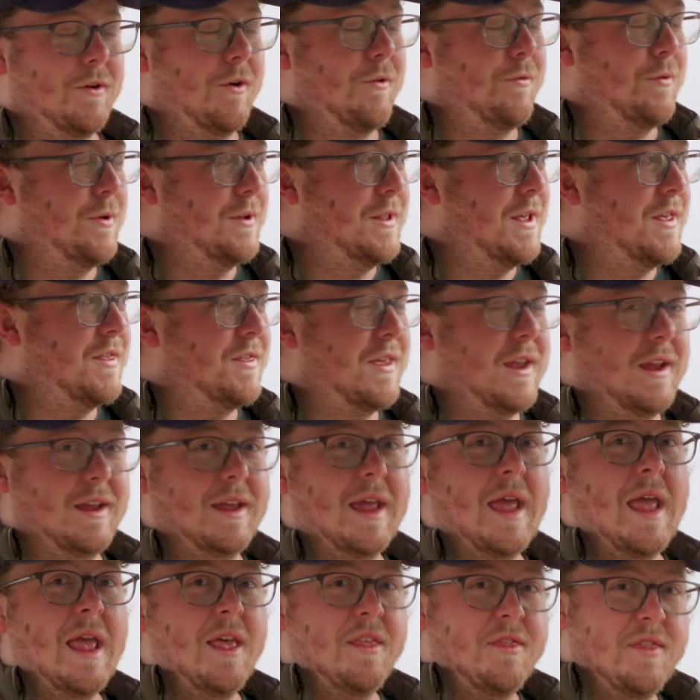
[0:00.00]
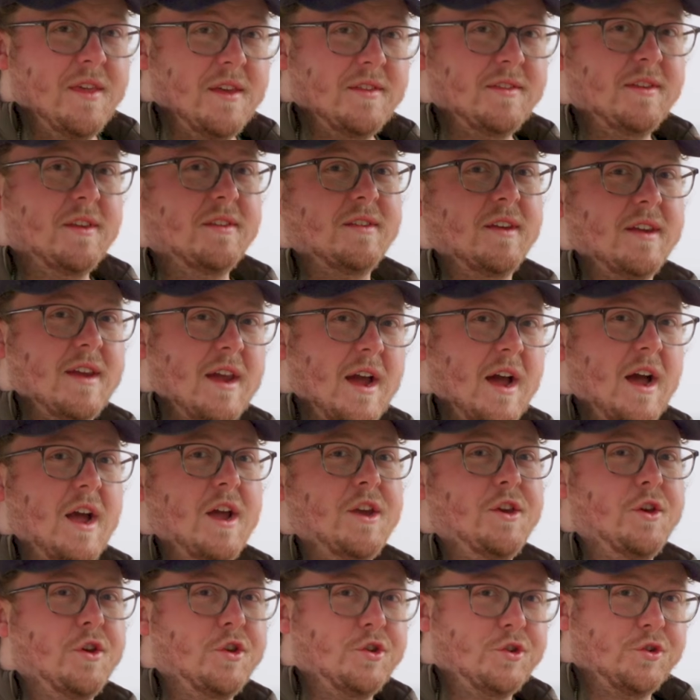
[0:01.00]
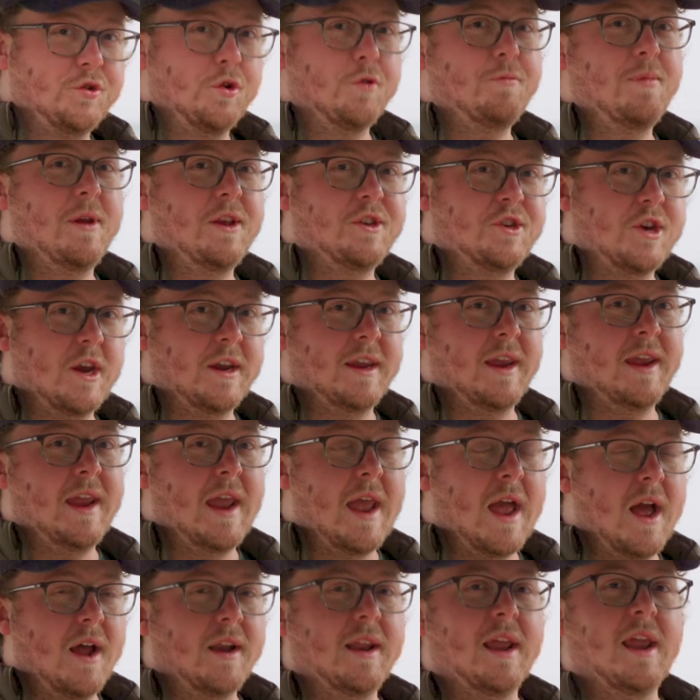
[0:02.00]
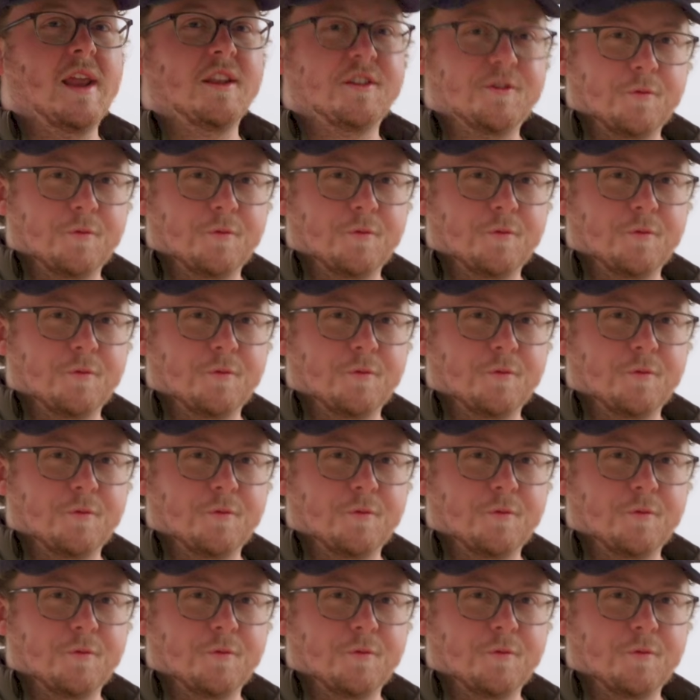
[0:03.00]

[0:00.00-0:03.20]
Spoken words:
I really think this is a car you should be checking out in